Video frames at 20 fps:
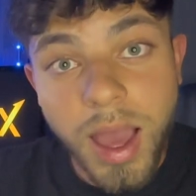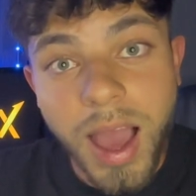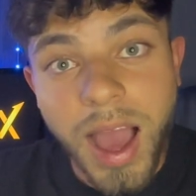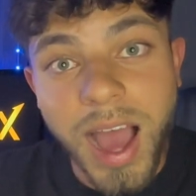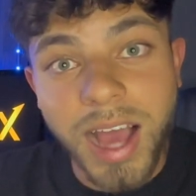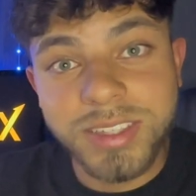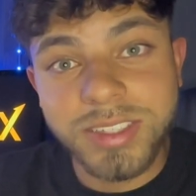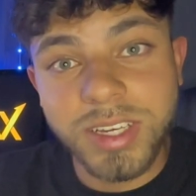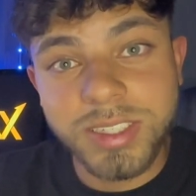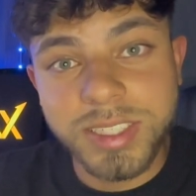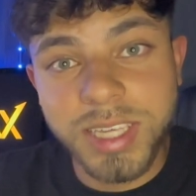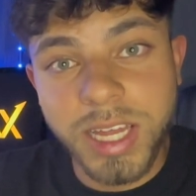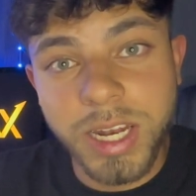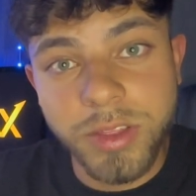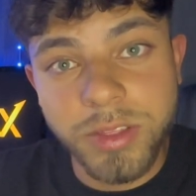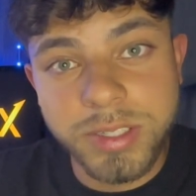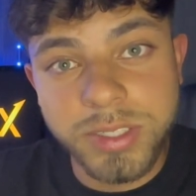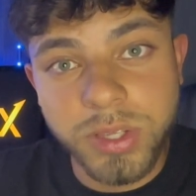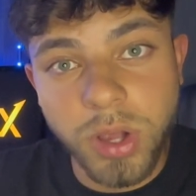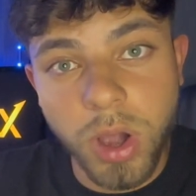As I said at
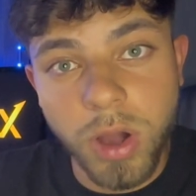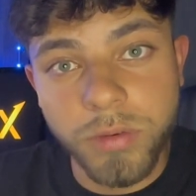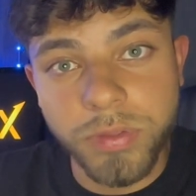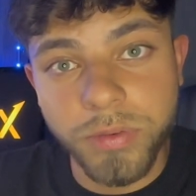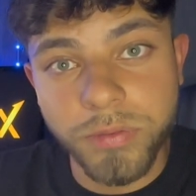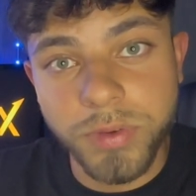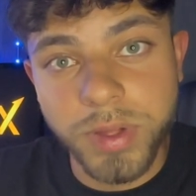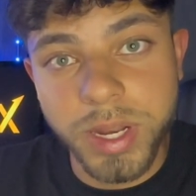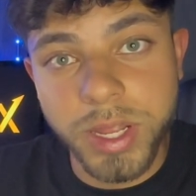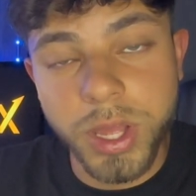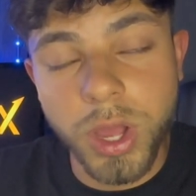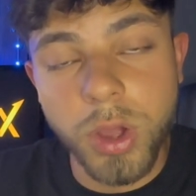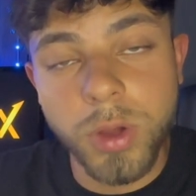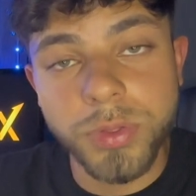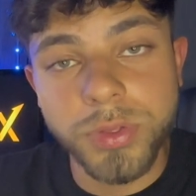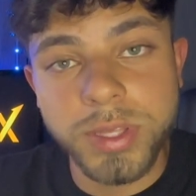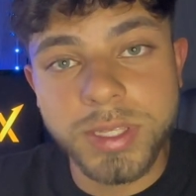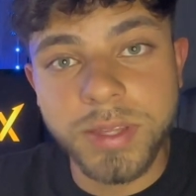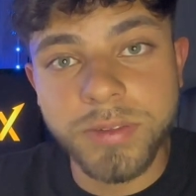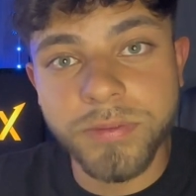the start of the video,
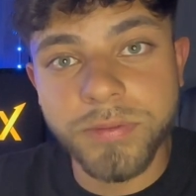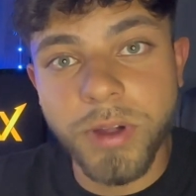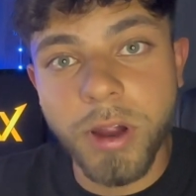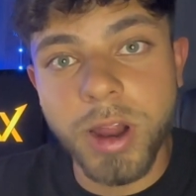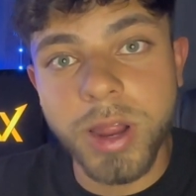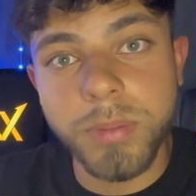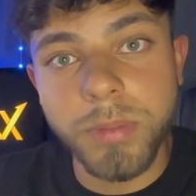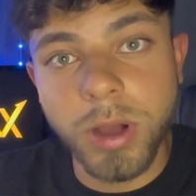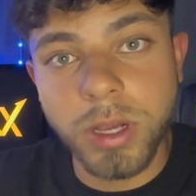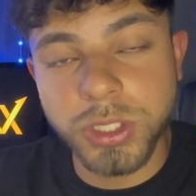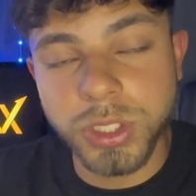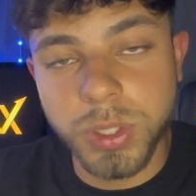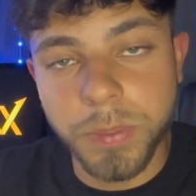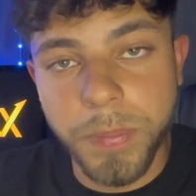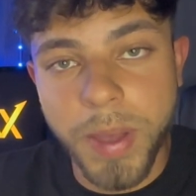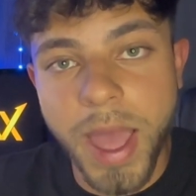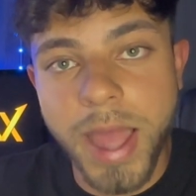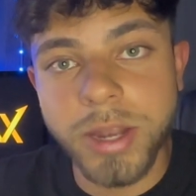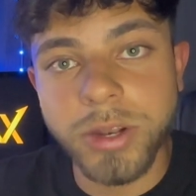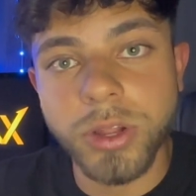this is very much
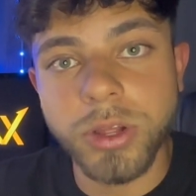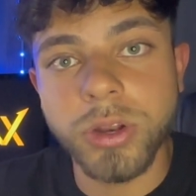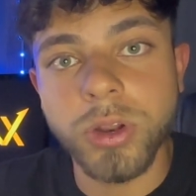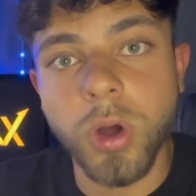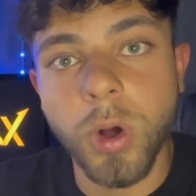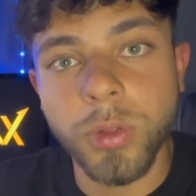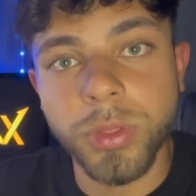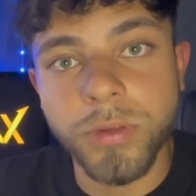dependent on the